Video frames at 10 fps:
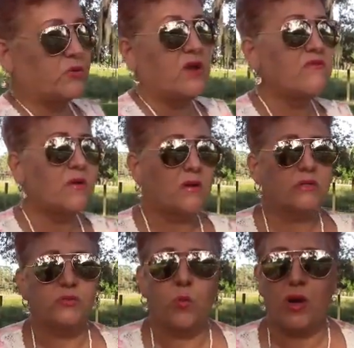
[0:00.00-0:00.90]

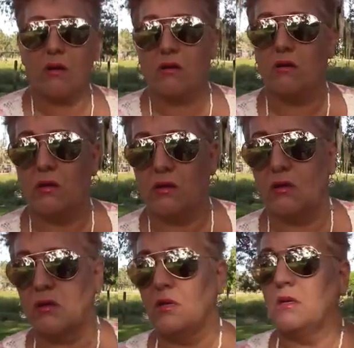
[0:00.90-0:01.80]
graveyards where
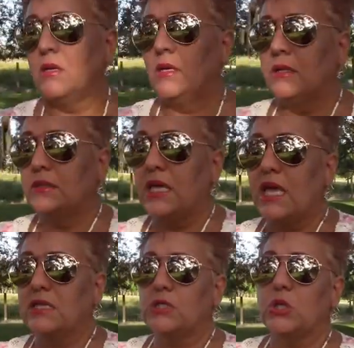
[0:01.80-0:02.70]

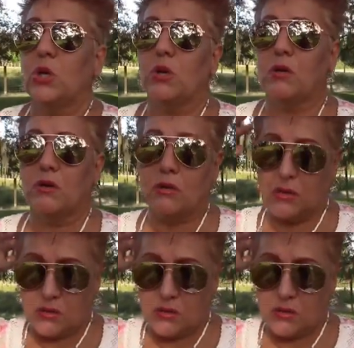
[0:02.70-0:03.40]
they inter